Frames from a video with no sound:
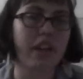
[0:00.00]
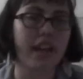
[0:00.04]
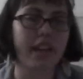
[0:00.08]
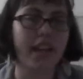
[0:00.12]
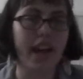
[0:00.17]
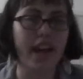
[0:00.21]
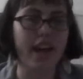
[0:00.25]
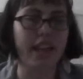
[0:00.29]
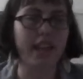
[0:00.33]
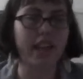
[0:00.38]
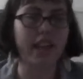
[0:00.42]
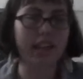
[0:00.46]

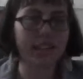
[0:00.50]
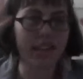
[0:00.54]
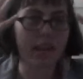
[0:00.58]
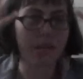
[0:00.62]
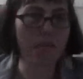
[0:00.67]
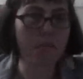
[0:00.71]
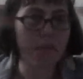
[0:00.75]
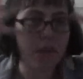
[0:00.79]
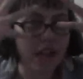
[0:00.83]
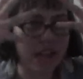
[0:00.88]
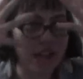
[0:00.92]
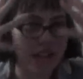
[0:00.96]
again, it's a
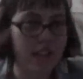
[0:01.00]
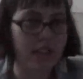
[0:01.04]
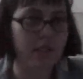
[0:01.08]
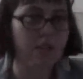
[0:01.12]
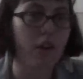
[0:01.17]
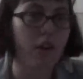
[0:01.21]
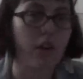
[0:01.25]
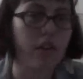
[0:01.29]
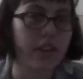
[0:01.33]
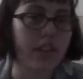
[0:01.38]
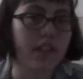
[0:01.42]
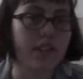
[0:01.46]
mix
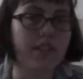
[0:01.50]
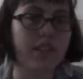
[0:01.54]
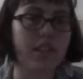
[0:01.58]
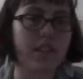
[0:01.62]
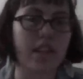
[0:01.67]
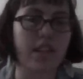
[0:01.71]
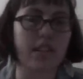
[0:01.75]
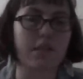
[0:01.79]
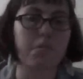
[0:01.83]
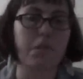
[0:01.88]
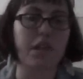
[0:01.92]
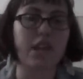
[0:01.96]
of all these
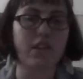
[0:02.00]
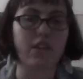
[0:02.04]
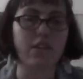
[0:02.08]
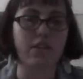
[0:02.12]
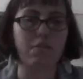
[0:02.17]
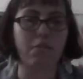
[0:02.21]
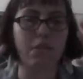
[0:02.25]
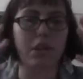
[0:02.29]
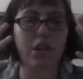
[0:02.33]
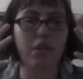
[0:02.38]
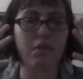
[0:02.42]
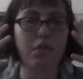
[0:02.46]
things
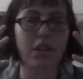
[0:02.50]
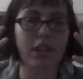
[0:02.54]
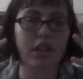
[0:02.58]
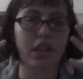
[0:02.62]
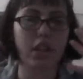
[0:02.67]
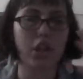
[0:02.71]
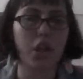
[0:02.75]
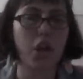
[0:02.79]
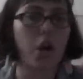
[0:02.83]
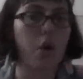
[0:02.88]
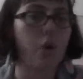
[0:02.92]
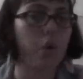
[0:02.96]
because we don't
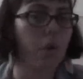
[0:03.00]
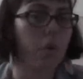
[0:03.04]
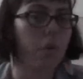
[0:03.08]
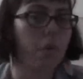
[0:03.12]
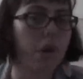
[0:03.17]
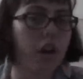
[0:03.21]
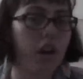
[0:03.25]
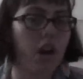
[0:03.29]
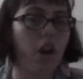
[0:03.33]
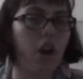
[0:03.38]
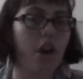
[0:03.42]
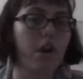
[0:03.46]
really know who
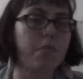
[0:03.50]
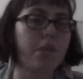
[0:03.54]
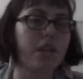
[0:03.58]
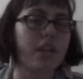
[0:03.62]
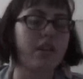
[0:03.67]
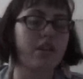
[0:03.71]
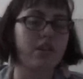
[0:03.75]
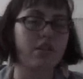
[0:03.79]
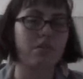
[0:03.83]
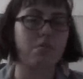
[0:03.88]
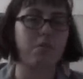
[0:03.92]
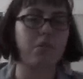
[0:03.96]
we are,
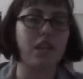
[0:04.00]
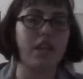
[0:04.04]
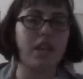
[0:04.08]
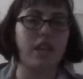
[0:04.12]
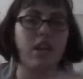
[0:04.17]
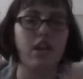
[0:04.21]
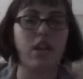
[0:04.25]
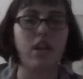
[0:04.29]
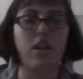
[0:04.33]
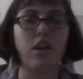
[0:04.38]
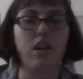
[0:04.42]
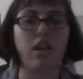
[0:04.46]
because
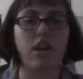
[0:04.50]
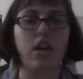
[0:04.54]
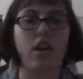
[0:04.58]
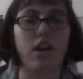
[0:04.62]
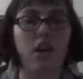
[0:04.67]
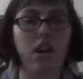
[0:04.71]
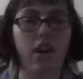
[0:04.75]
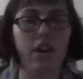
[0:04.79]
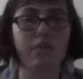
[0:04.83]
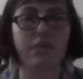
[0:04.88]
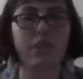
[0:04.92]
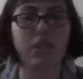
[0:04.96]

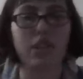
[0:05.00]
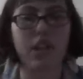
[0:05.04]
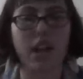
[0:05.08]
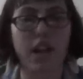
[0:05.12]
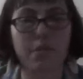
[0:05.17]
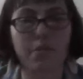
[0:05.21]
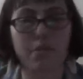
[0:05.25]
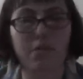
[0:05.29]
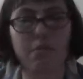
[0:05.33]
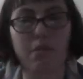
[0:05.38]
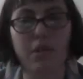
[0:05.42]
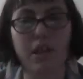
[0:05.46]

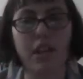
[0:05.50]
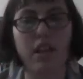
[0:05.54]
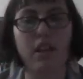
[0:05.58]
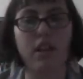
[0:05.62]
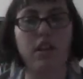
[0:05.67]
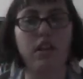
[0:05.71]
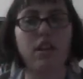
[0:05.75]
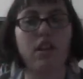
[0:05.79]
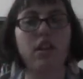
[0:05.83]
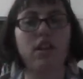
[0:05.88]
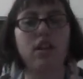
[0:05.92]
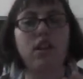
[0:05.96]
oftentimes
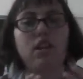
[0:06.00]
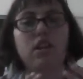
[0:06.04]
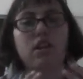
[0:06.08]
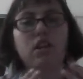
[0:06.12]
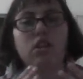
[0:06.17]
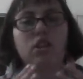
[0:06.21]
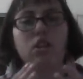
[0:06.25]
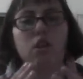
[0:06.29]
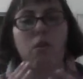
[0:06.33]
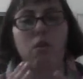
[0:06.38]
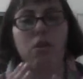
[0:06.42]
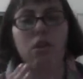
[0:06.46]
we
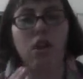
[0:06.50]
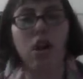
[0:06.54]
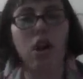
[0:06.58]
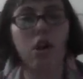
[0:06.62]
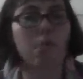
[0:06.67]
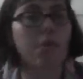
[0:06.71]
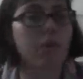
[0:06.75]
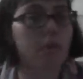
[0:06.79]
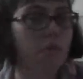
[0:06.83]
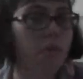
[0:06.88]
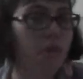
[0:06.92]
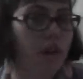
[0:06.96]
go
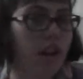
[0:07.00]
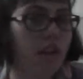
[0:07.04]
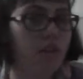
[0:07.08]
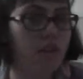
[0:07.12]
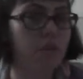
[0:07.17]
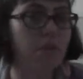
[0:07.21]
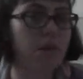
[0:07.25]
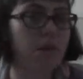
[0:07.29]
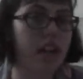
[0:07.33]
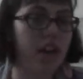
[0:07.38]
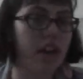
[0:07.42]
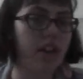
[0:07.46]
along with what
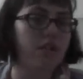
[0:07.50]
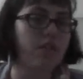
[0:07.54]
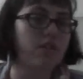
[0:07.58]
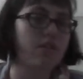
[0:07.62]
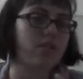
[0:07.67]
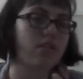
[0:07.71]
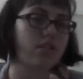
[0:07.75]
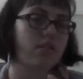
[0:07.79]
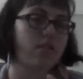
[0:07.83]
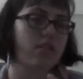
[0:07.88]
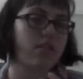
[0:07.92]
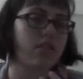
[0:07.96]
everybody else
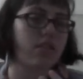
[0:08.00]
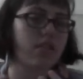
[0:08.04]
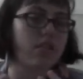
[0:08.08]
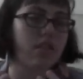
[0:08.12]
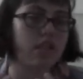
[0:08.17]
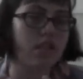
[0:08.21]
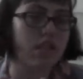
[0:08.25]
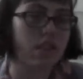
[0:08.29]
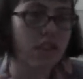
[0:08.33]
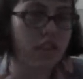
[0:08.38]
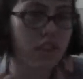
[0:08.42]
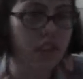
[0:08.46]

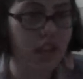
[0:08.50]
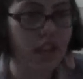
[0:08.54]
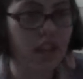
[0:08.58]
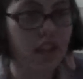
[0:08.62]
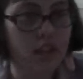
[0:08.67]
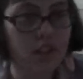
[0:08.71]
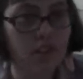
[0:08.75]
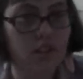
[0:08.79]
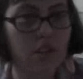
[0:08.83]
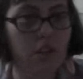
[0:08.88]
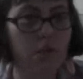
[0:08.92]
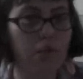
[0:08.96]

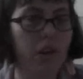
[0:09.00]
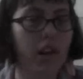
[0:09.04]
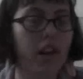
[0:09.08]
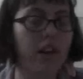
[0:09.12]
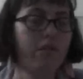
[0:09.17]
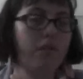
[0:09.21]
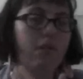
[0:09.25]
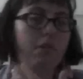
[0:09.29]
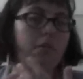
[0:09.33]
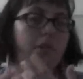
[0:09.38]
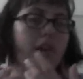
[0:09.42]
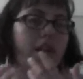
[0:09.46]
thinks or what
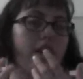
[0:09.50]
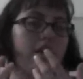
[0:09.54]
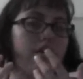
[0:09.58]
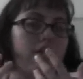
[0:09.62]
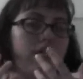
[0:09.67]
everyone